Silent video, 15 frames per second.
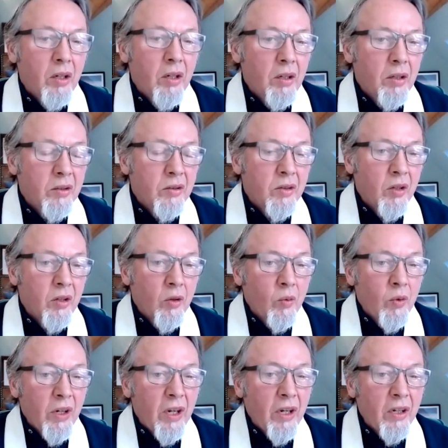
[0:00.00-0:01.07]
So the
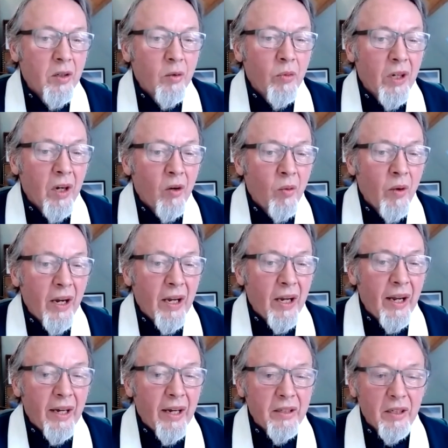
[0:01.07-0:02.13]
reason we are
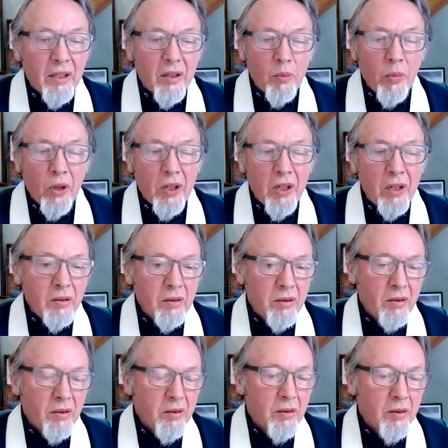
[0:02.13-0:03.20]
recollecting the Buddha,
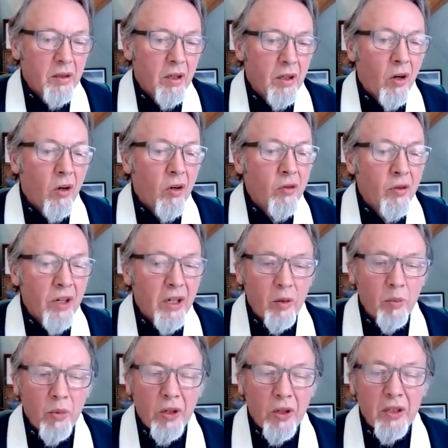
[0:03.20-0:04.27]
honoring the
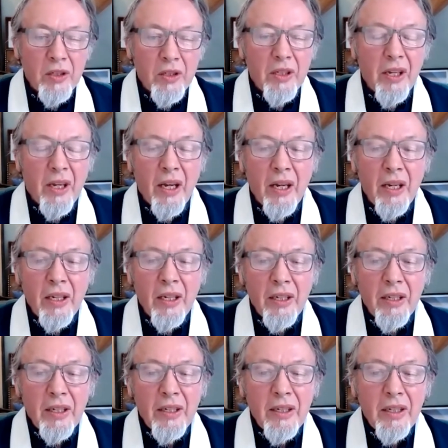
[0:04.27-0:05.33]
Buddha today,
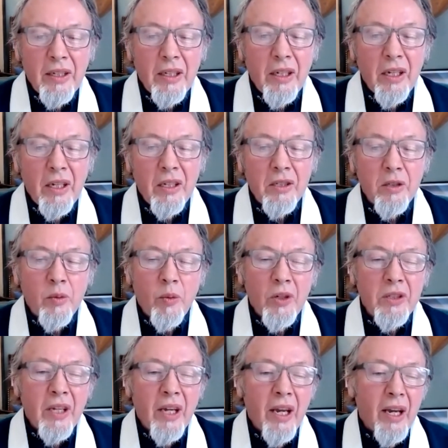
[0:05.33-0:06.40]
is to
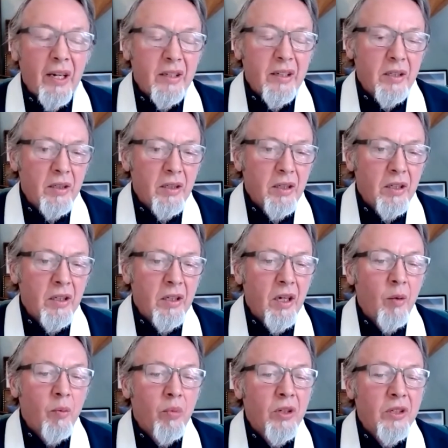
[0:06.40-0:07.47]
protect
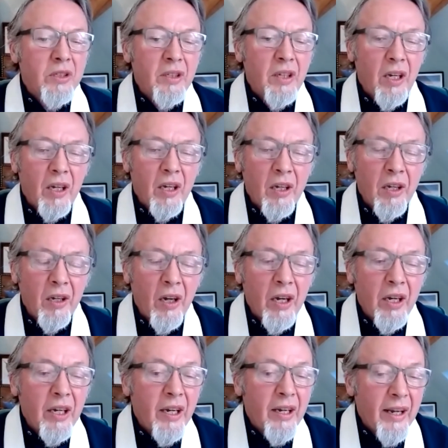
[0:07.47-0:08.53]
a
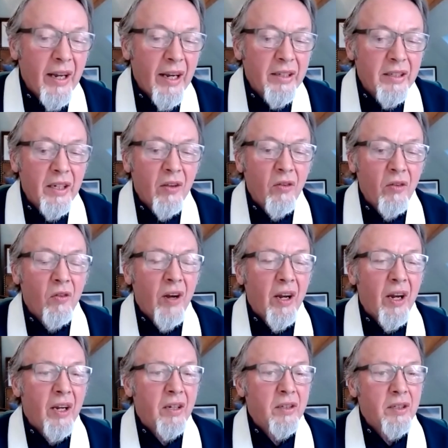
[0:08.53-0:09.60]
connecting
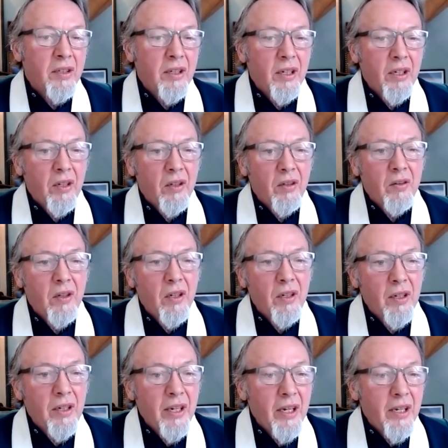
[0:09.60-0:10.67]
thread that
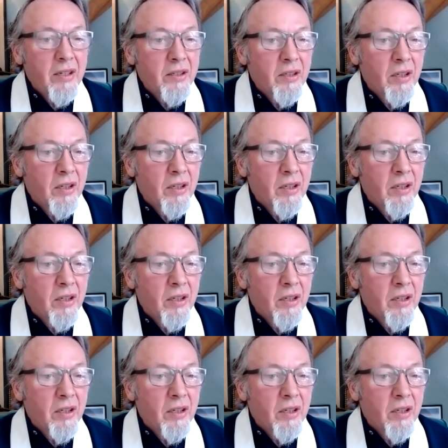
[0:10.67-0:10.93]
leads